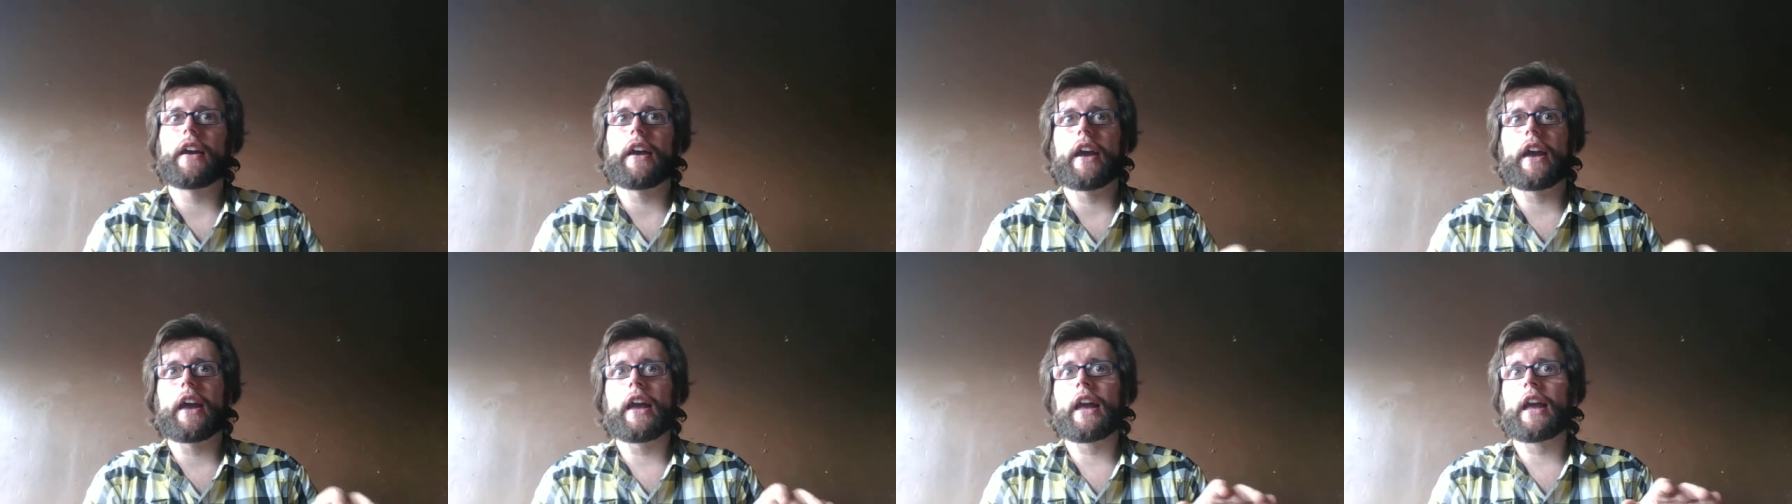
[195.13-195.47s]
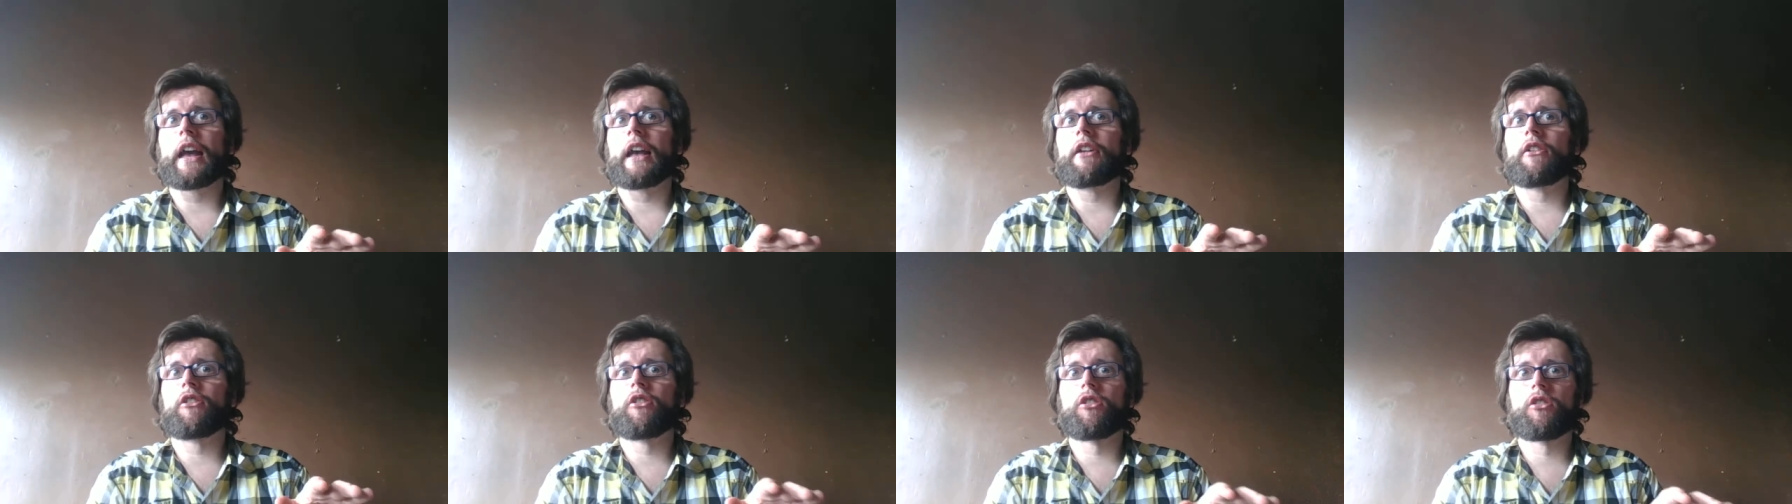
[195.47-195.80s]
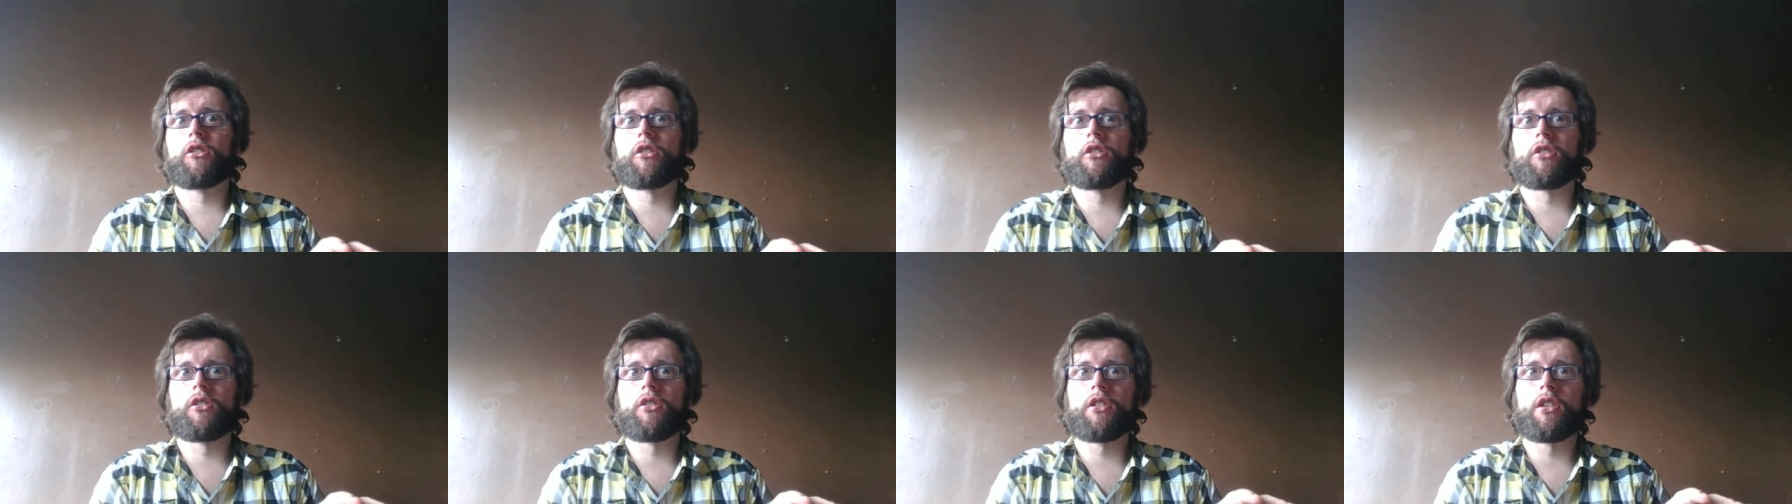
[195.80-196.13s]

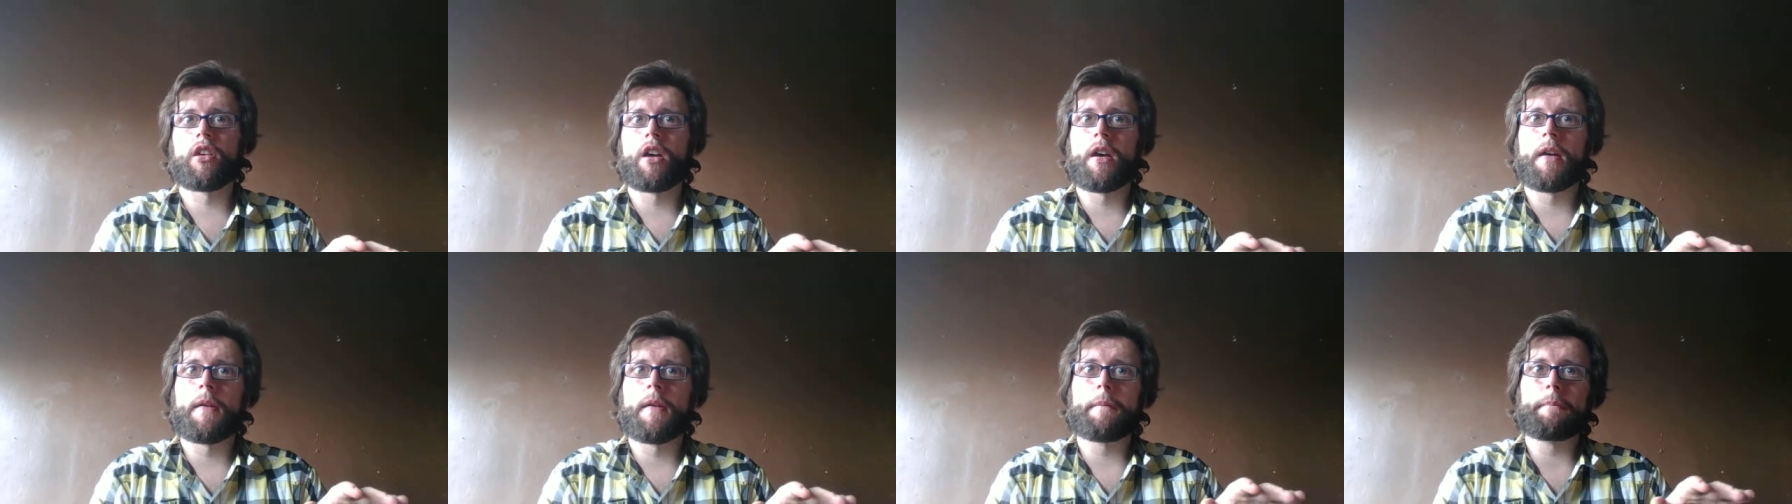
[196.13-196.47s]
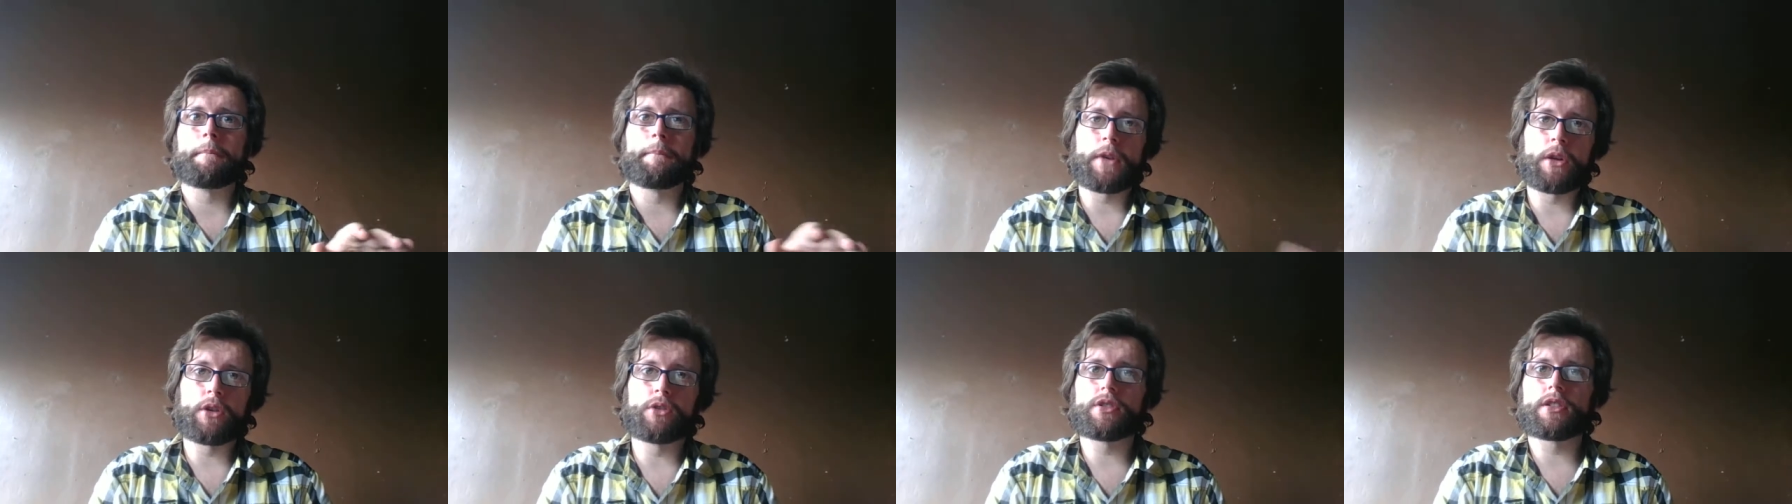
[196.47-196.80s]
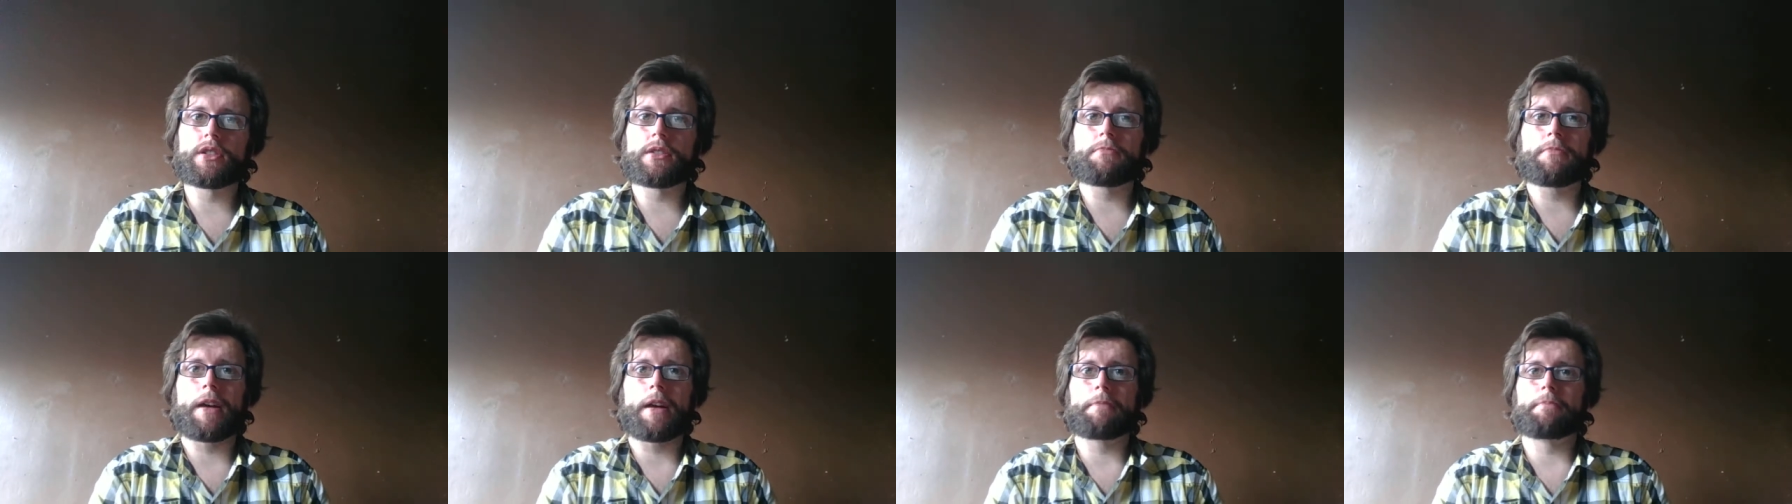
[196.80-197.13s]
is
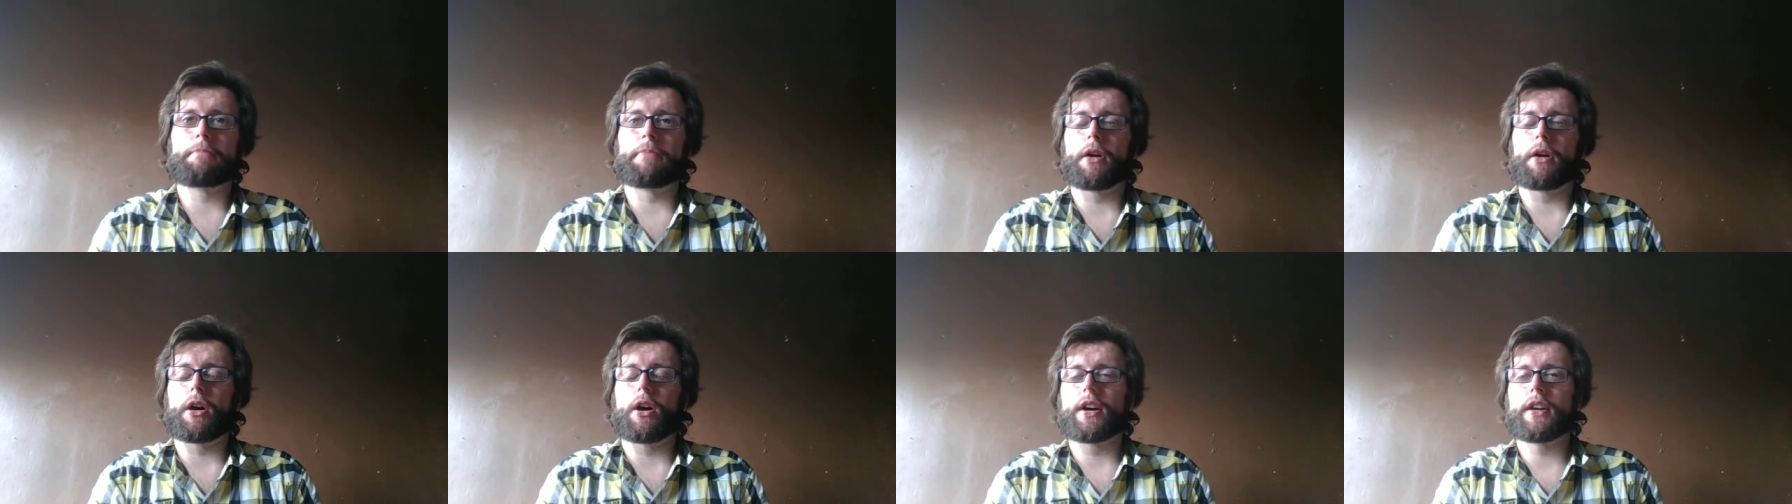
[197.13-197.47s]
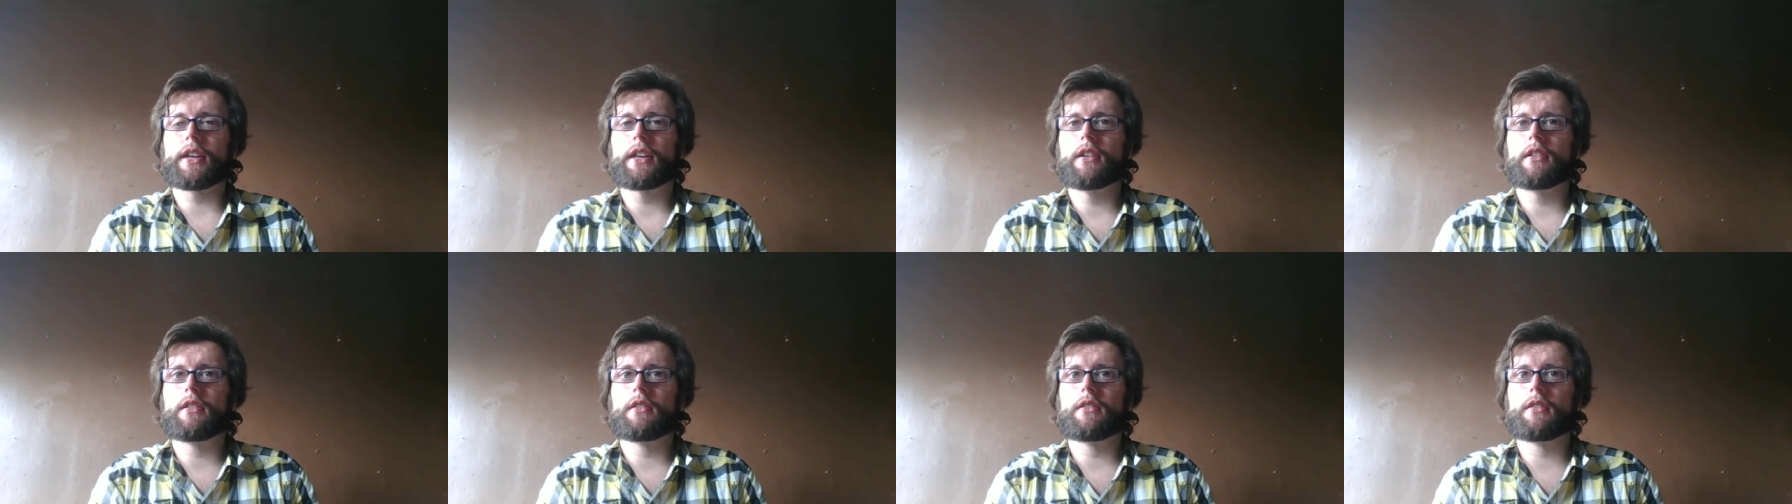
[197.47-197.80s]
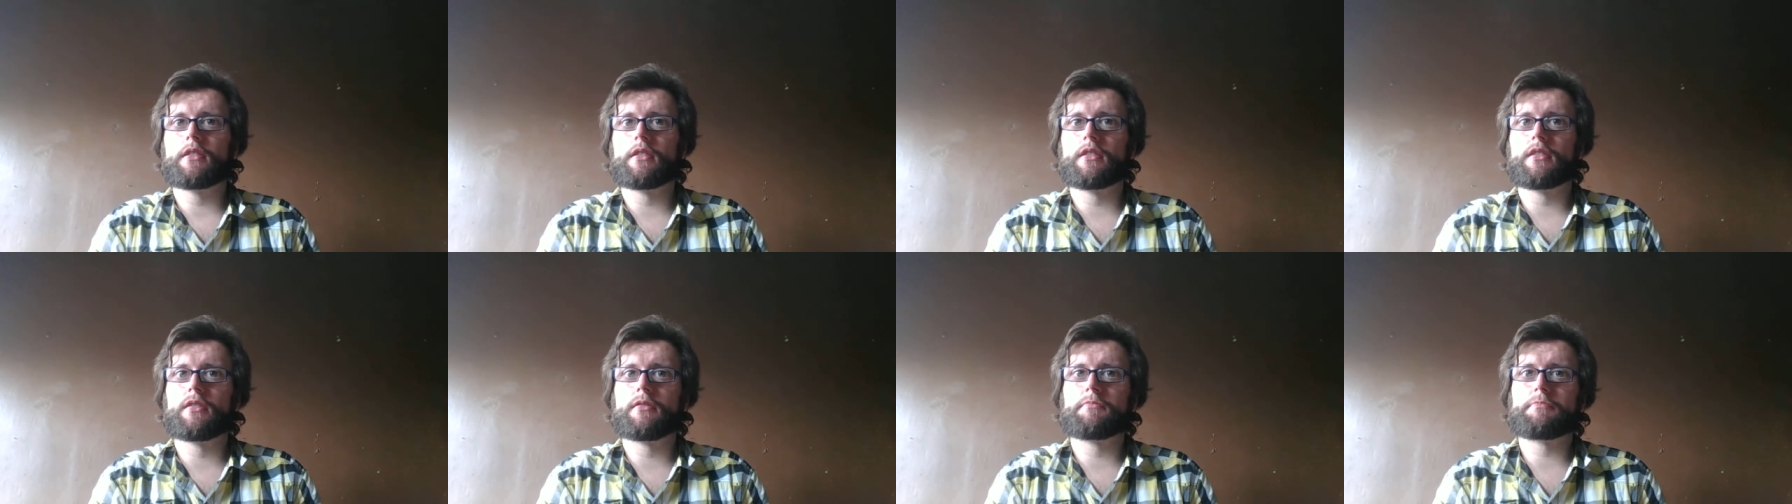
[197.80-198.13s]
Music Magpie,
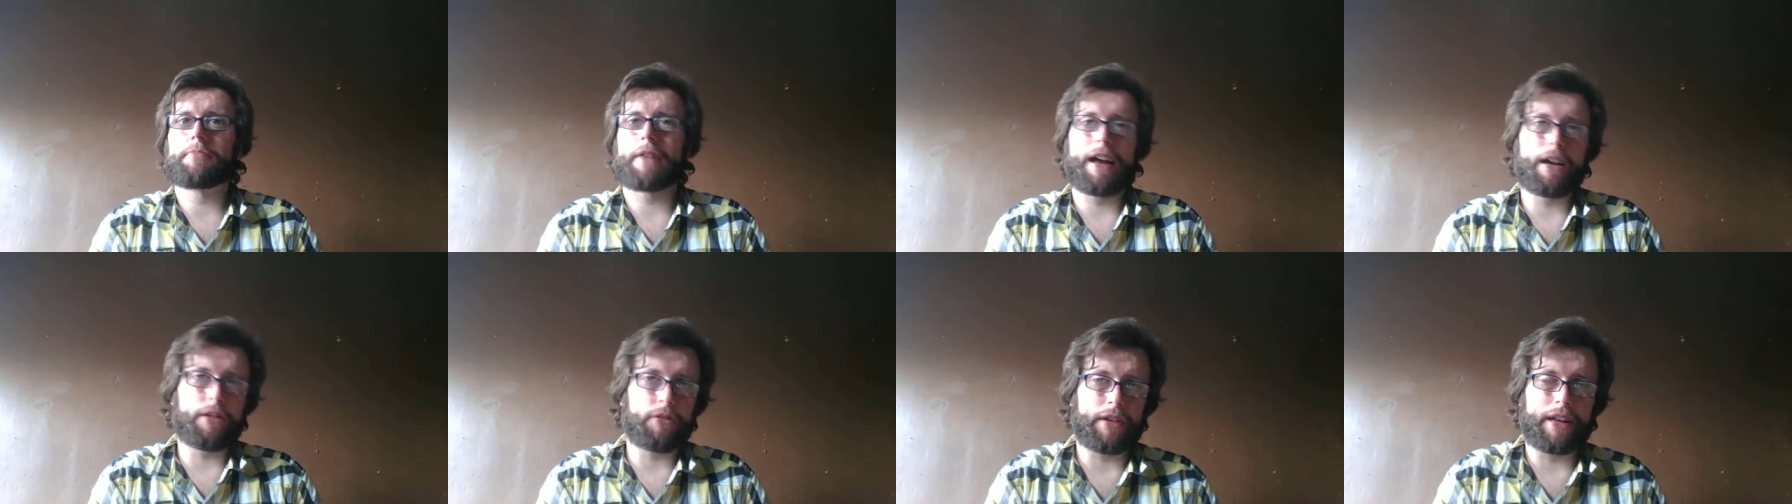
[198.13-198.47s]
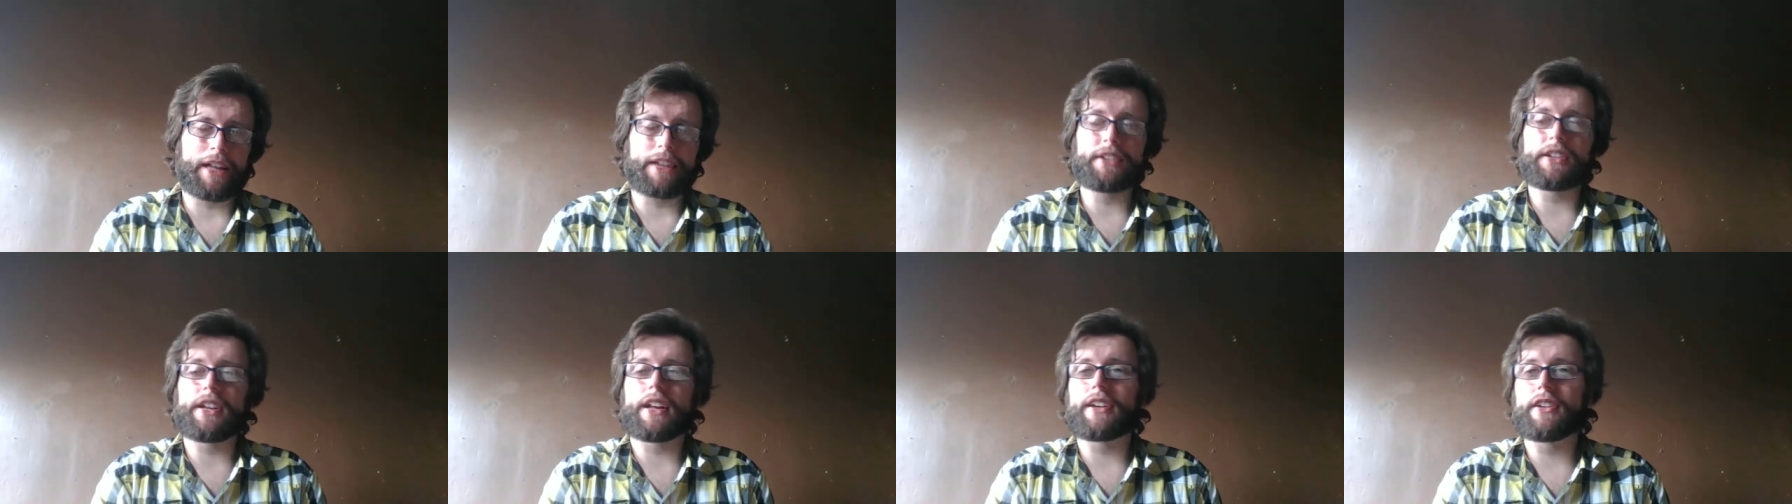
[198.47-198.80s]
Poundland.